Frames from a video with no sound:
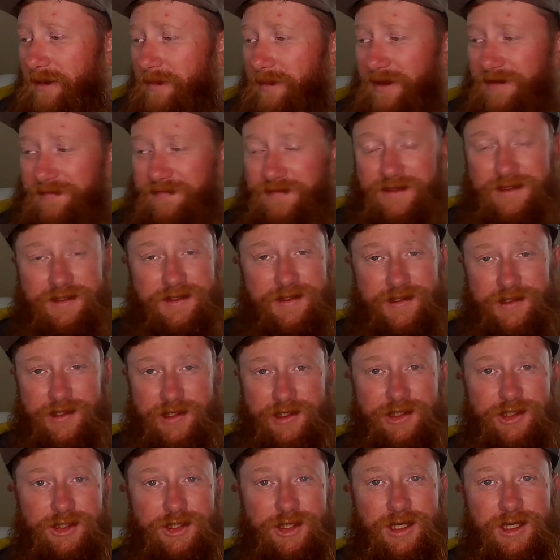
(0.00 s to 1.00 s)
If it's a
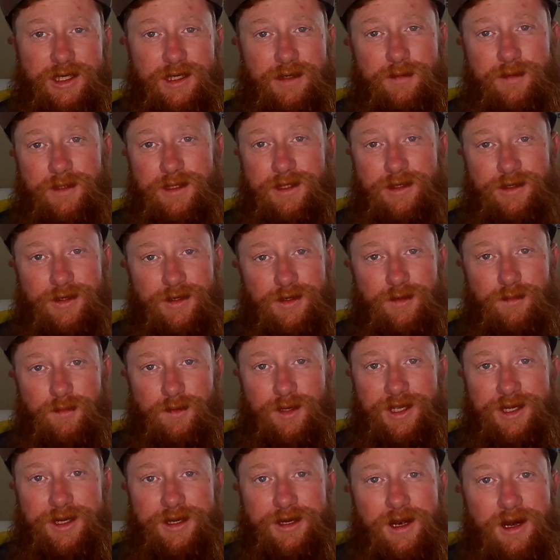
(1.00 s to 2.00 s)
good jig with a good
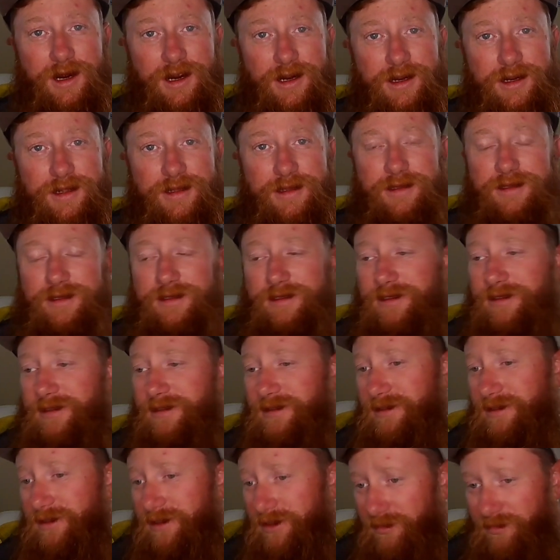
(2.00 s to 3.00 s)
weed guard,
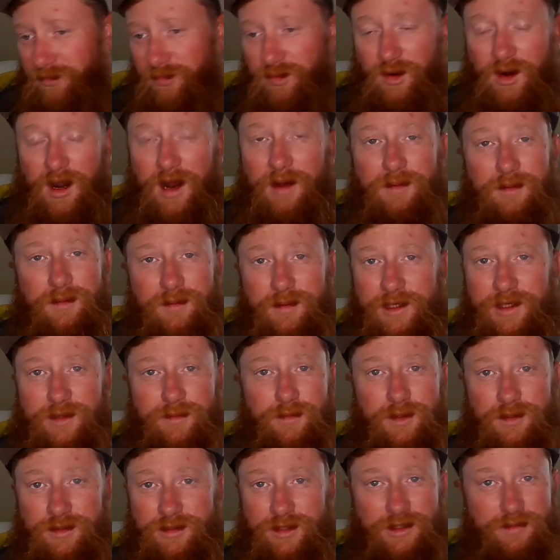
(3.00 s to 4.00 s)
you probably
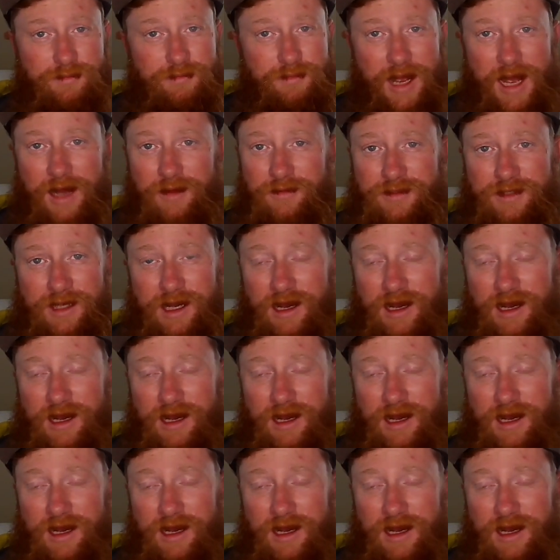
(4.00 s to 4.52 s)
will just bounce